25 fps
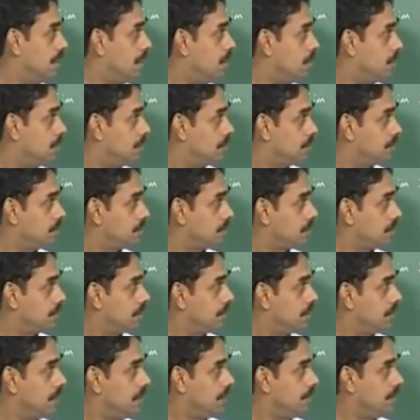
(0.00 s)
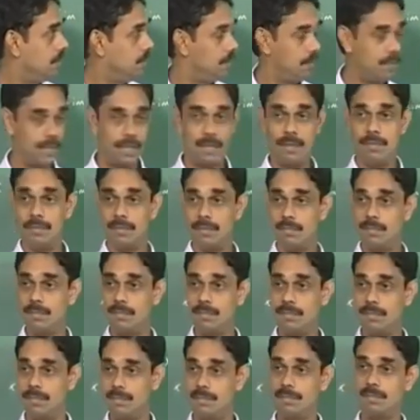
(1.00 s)
now if you now
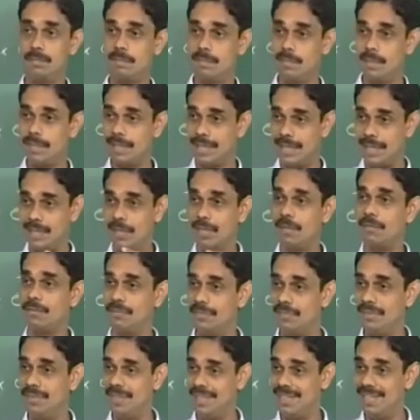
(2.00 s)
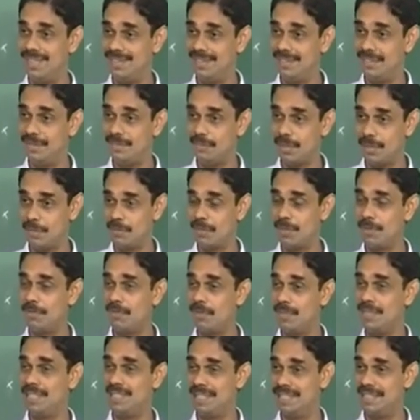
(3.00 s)
get off the frame of
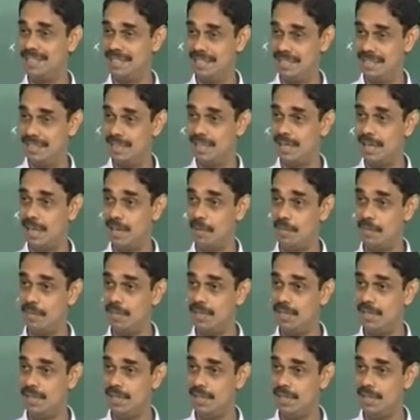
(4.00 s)
reference and sit in the lab